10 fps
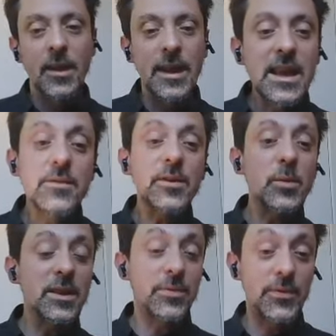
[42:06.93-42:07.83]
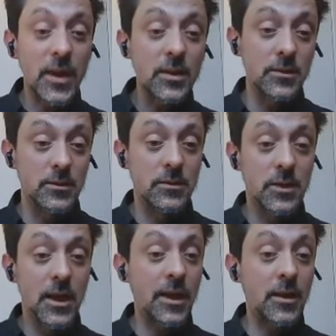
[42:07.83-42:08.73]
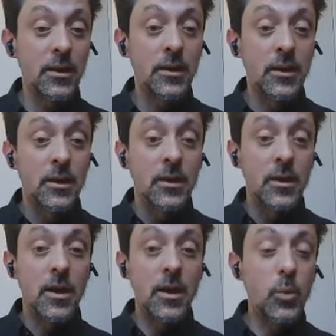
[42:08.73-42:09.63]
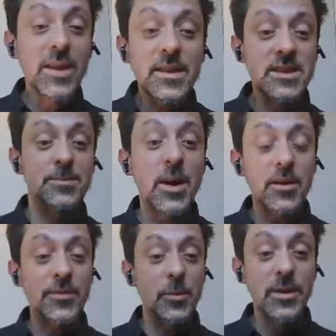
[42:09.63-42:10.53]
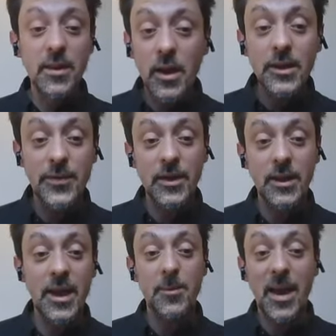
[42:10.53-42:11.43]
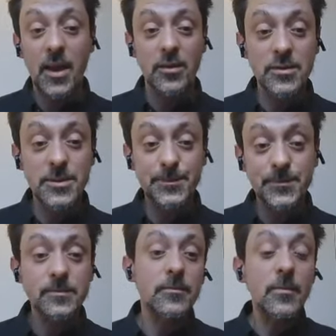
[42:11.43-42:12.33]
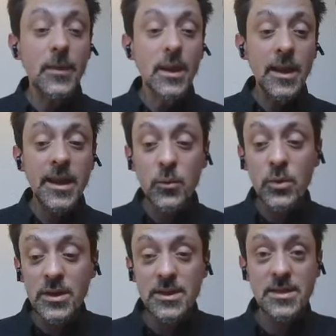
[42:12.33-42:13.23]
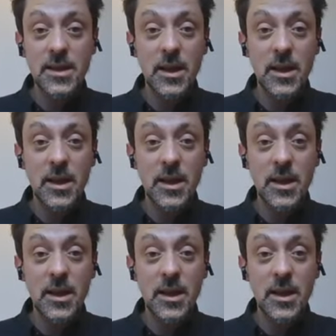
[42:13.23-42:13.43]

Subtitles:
Even with a phone, like when the iPhone came out, it was,